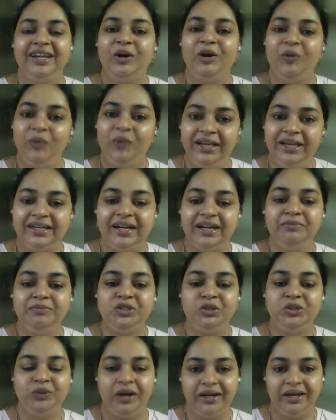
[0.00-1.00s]
Welcome
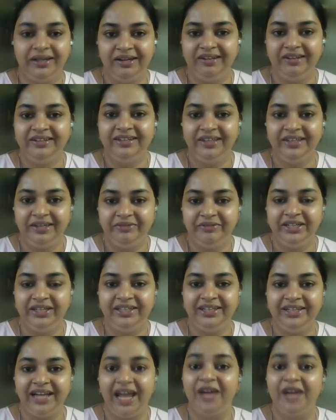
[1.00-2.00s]
to Unlearn
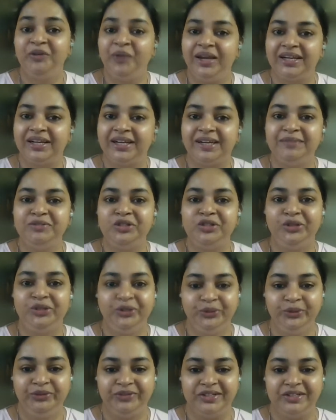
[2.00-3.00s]
Living and welcome to
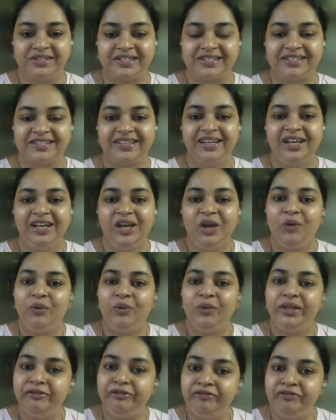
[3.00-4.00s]
Universe,
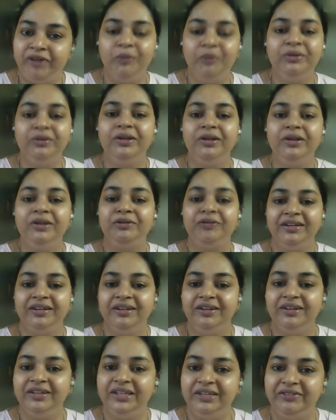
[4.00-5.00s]
where the founder of
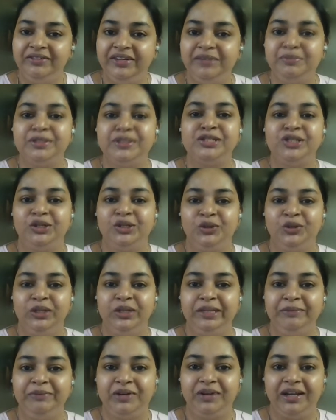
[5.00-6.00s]
Unlearn Living, Mr.
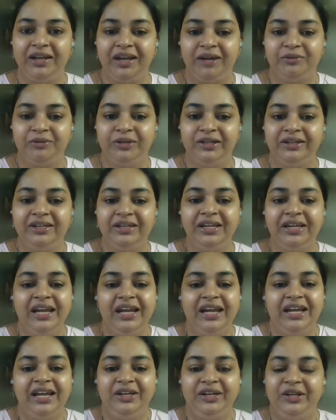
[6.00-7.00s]
Kuldeep Kalavar,
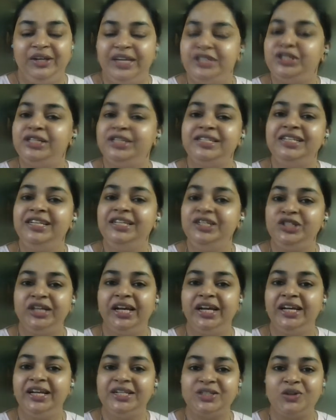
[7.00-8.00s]
graciously
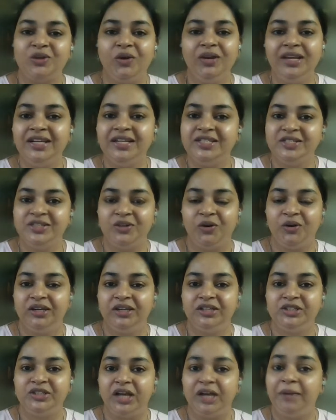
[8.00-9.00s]
shares all his
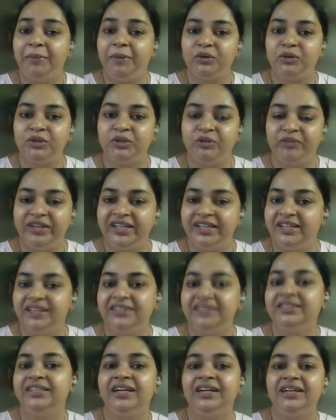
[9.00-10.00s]
knowledge about the
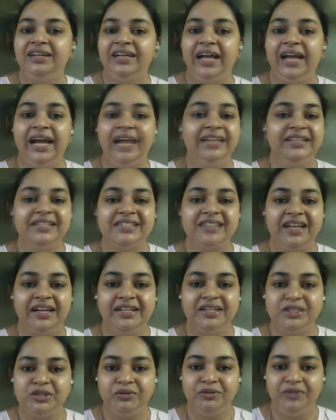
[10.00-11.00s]
Vedanta and the
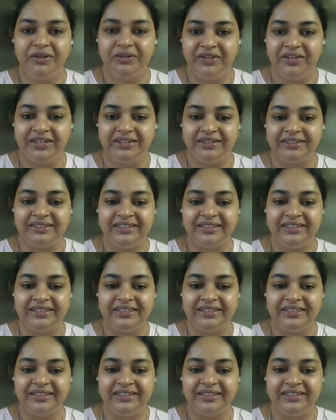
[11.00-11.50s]
science of living.